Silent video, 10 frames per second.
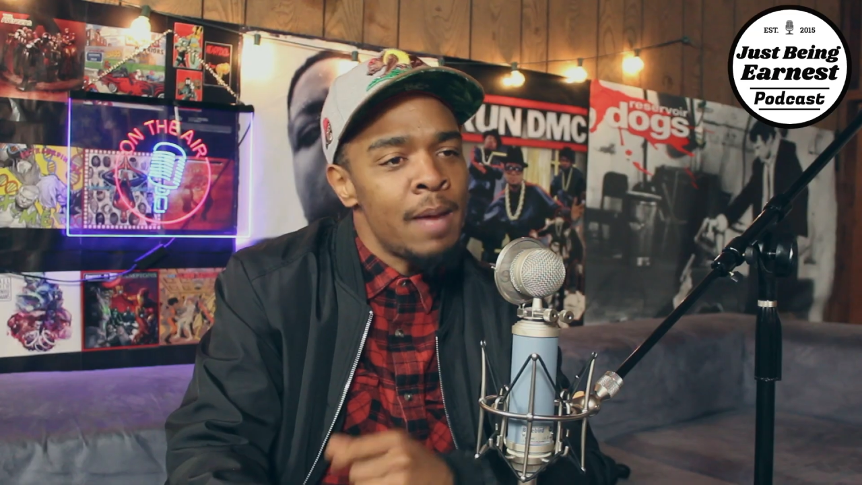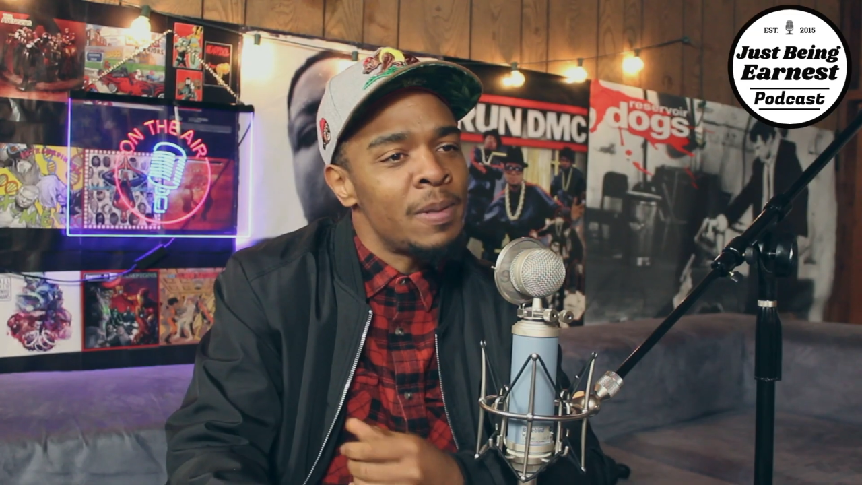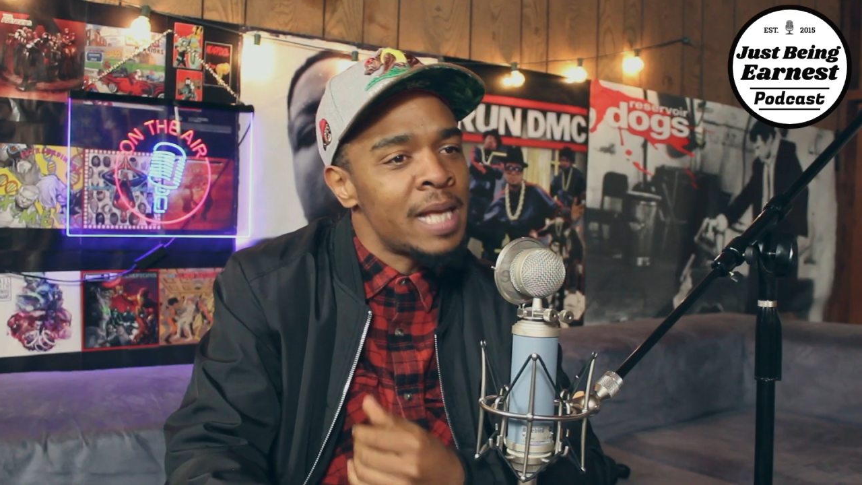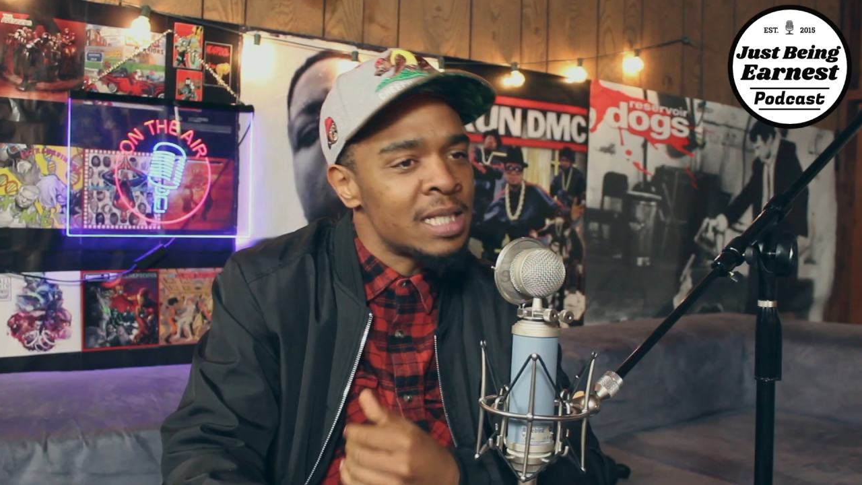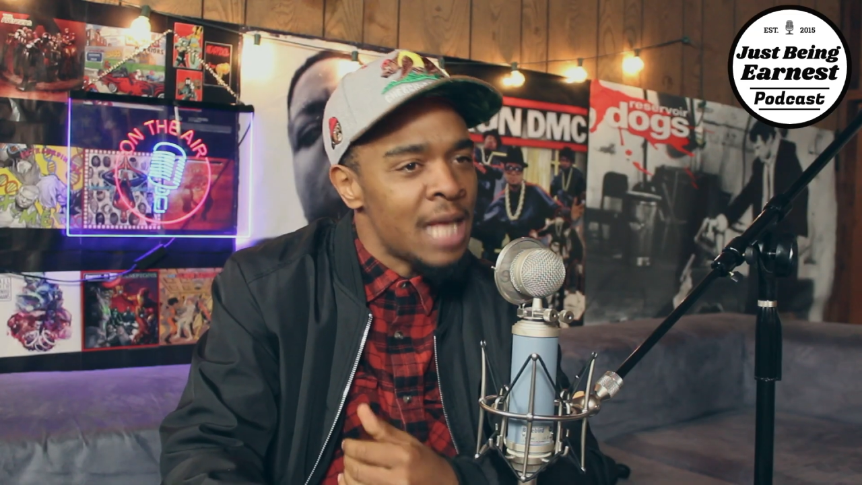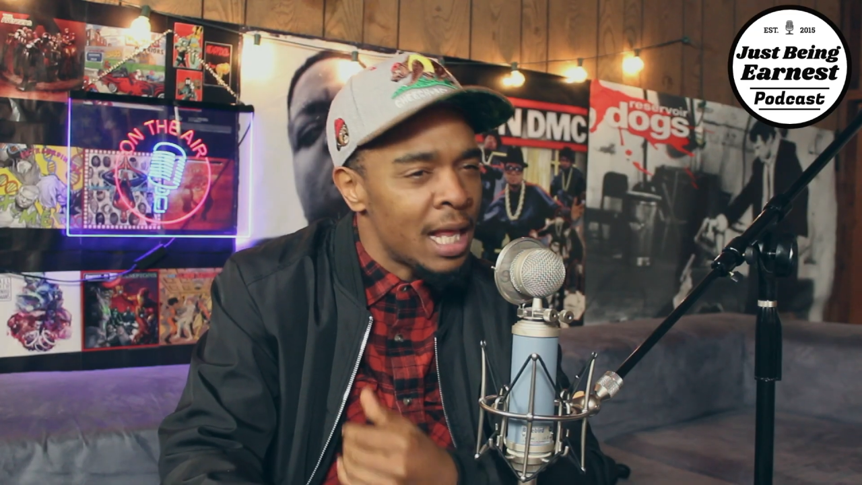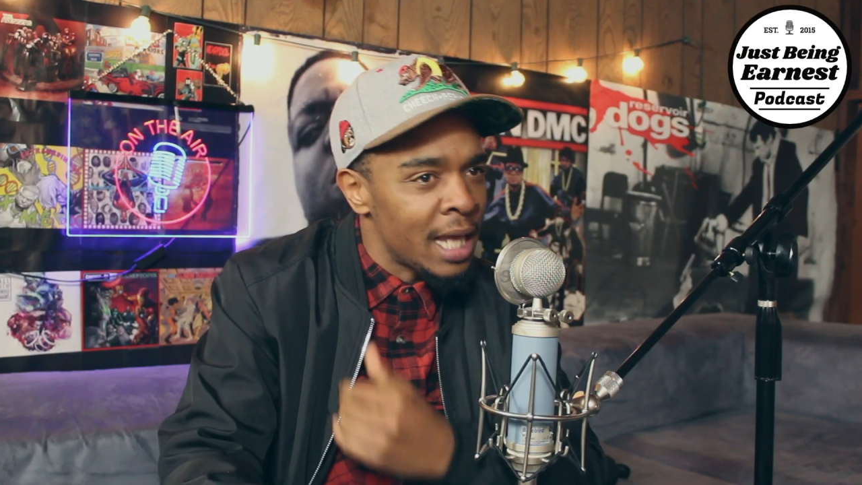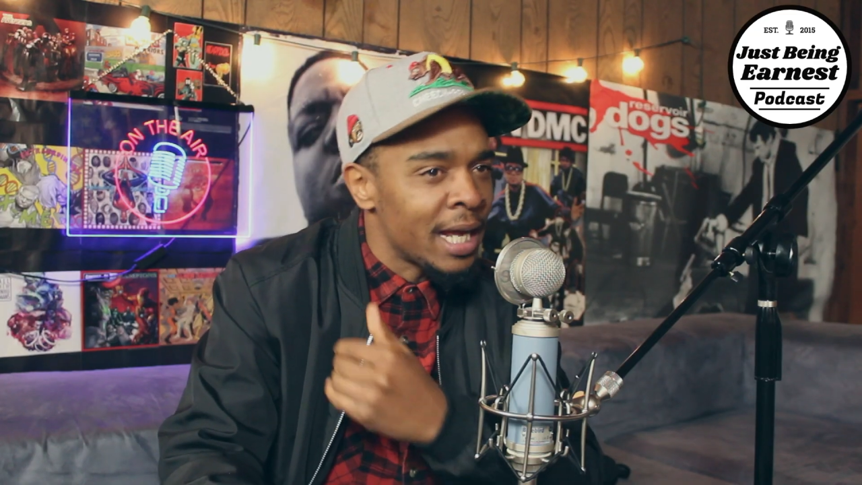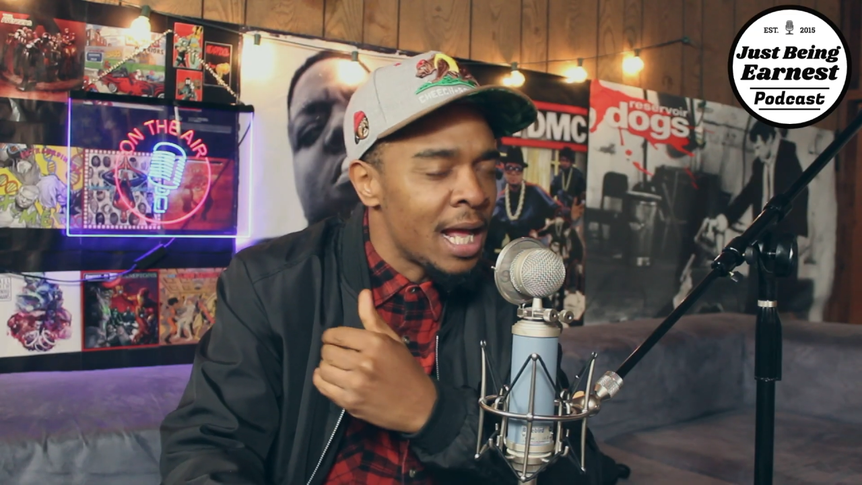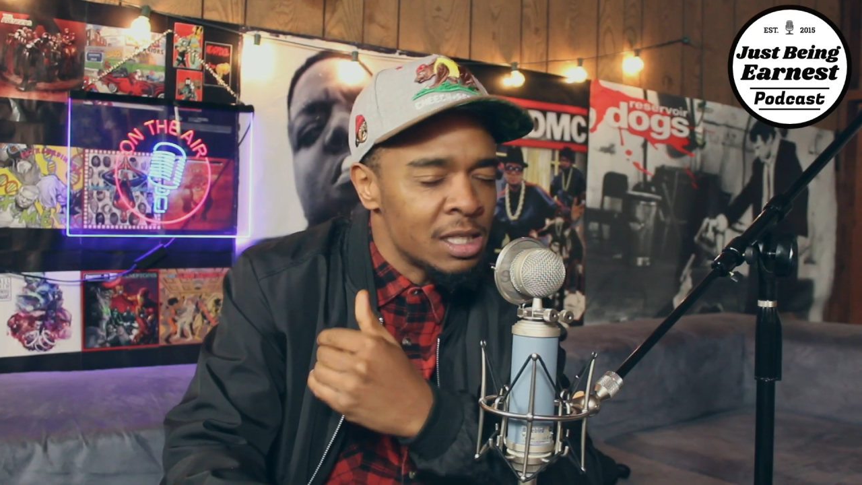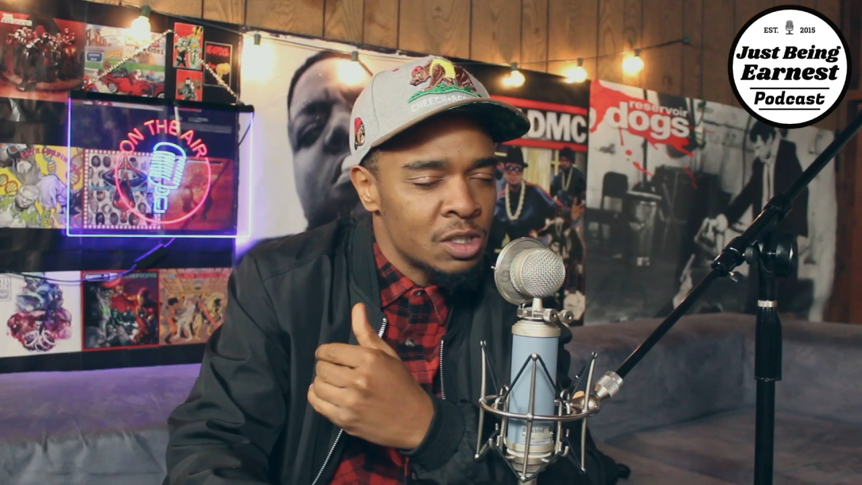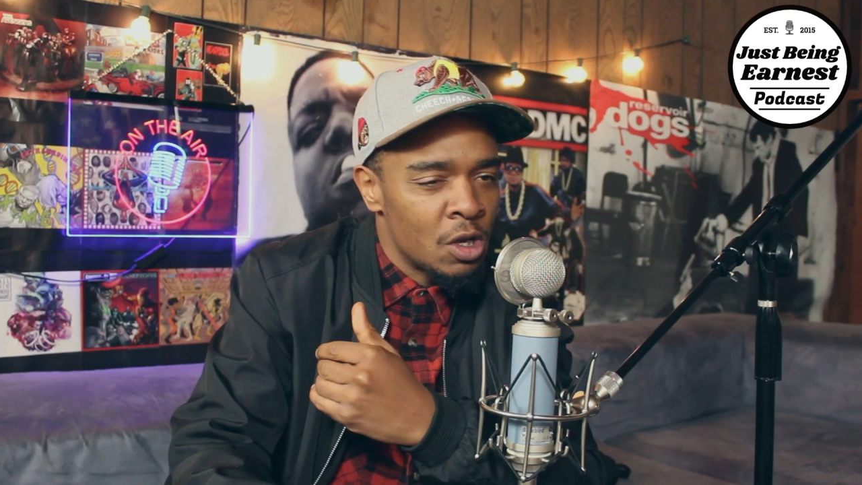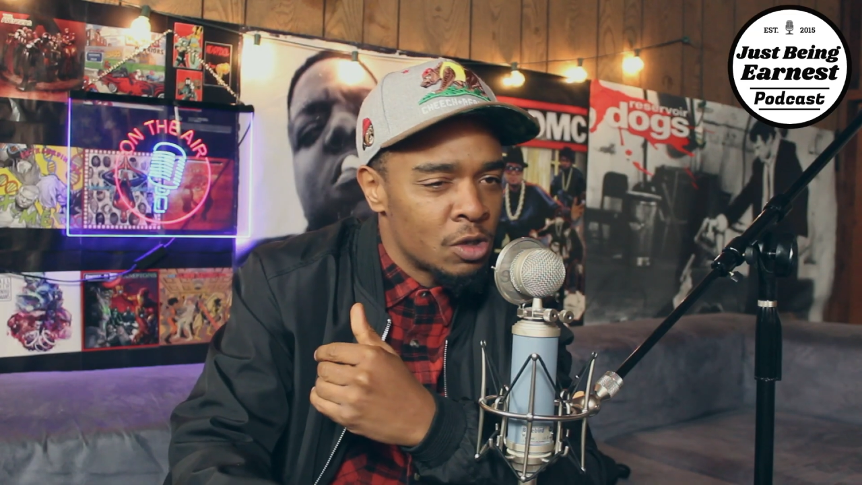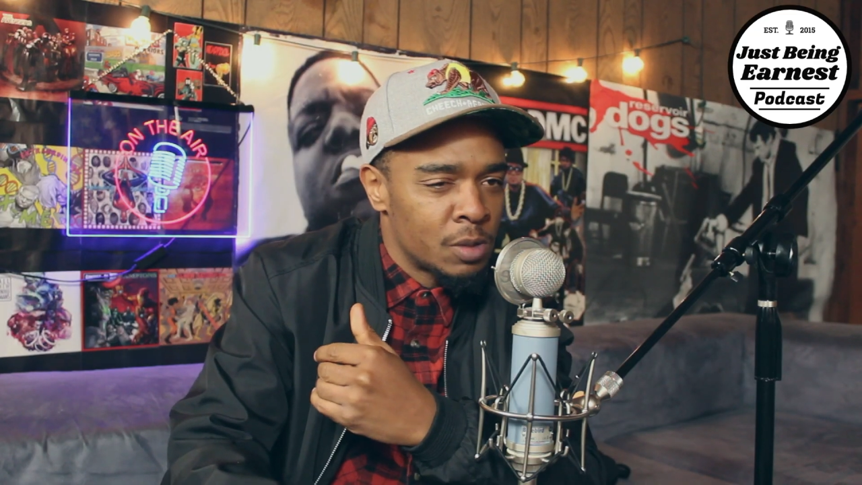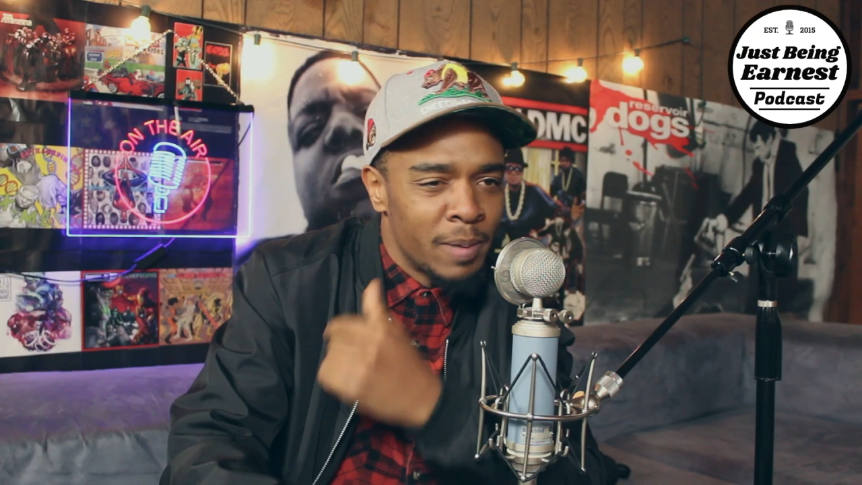Yeah, but that's how I like hot sauce.